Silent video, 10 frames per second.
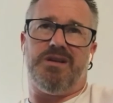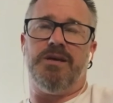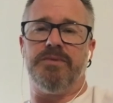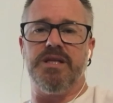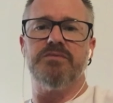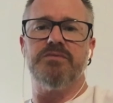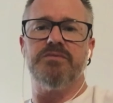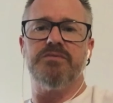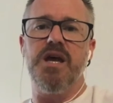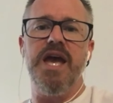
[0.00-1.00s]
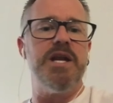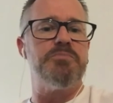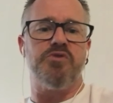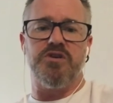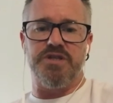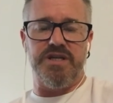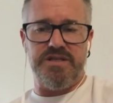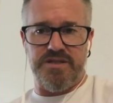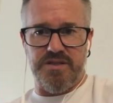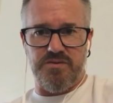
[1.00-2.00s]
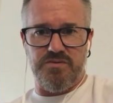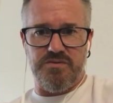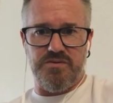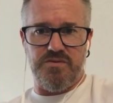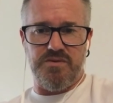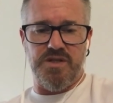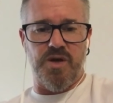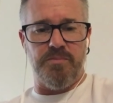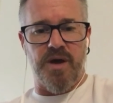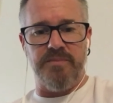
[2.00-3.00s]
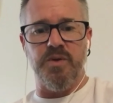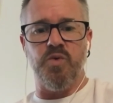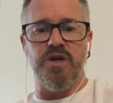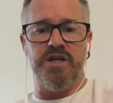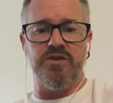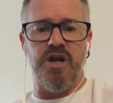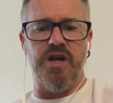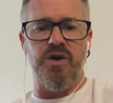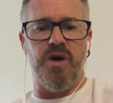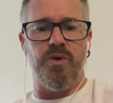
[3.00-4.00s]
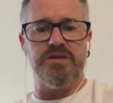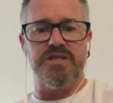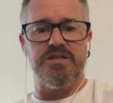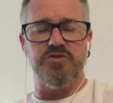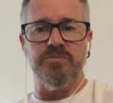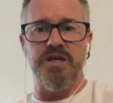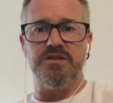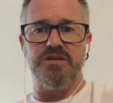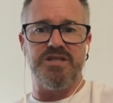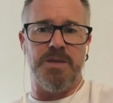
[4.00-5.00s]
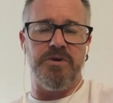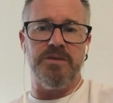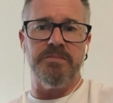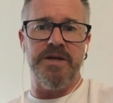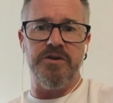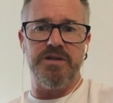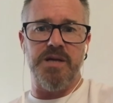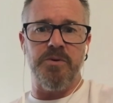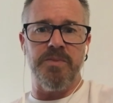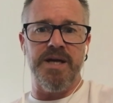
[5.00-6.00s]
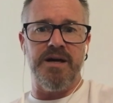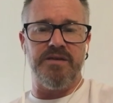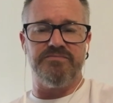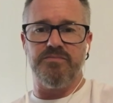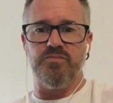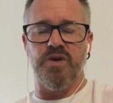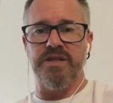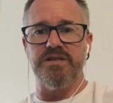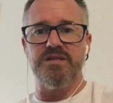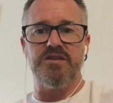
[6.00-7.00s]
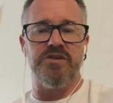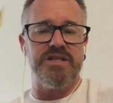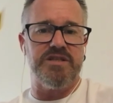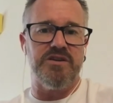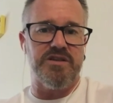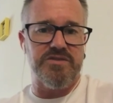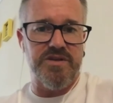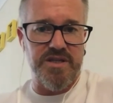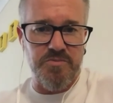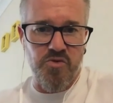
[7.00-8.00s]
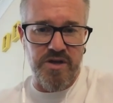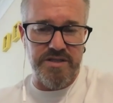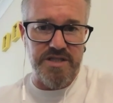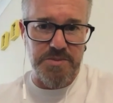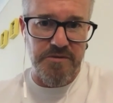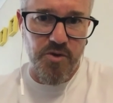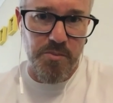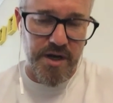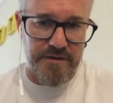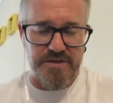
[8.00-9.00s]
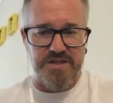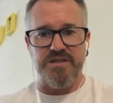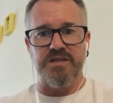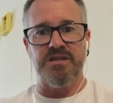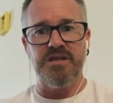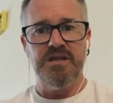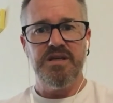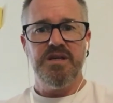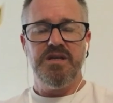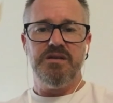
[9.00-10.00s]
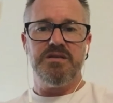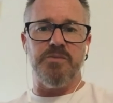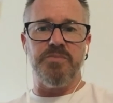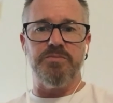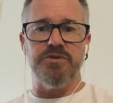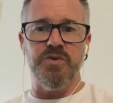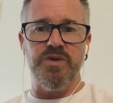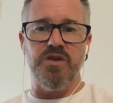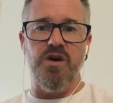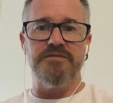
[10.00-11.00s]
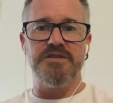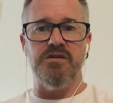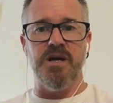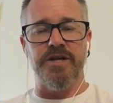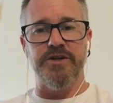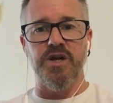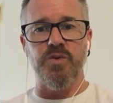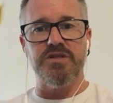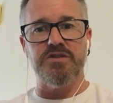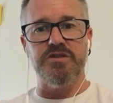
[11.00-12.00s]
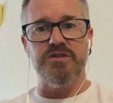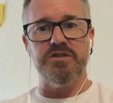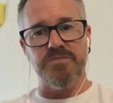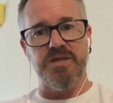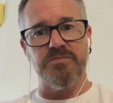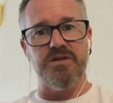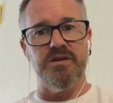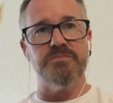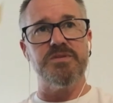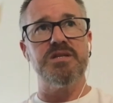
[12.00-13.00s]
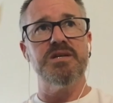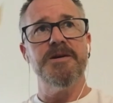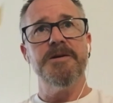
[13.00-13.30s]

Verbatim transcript: I mean, any projects that. You know, I've been working on, I, don't, I won't see too much because some of them may not come about. I'm one of these crazy guys who has more ideas before breakfast than some people do in a lifetime, and I don't know what to do with them sometimes.